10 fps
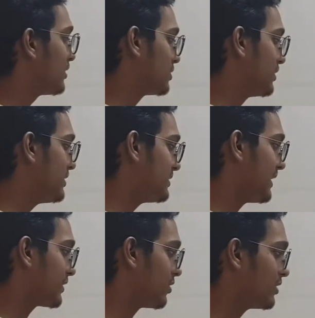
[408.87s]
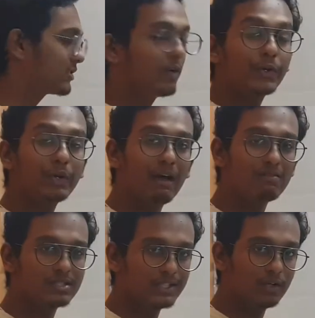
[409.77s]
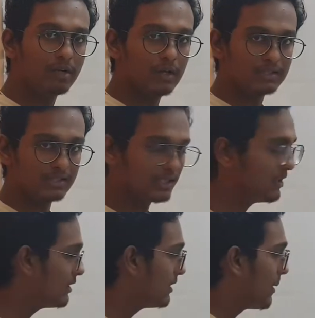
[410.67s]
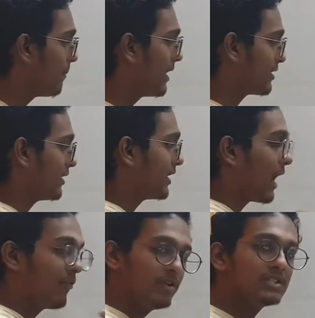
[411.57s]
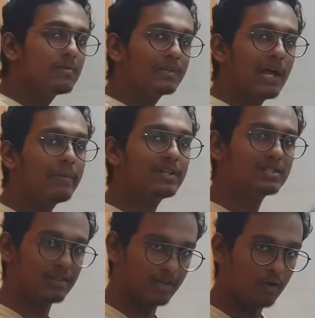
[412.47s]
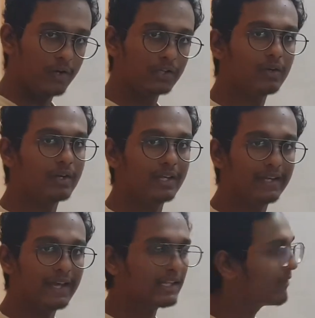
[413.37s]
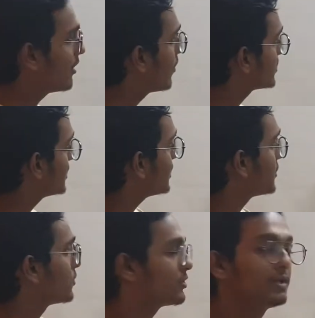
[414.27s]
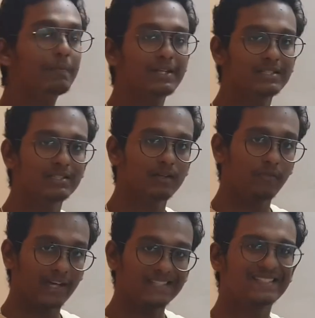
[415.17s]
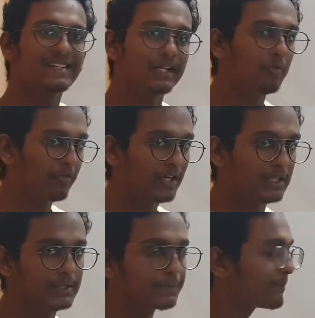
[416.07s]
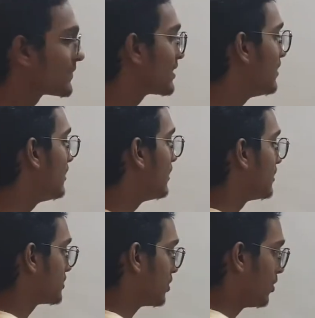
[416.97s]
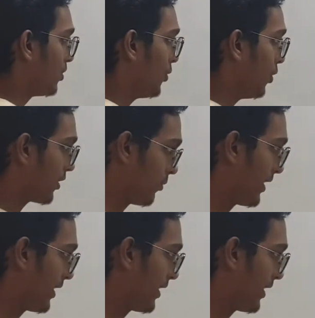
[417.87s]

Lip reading: So this electron is going to have zero velocity, but after some time it is going to regain the velocity due to the presence of external field. So, okay,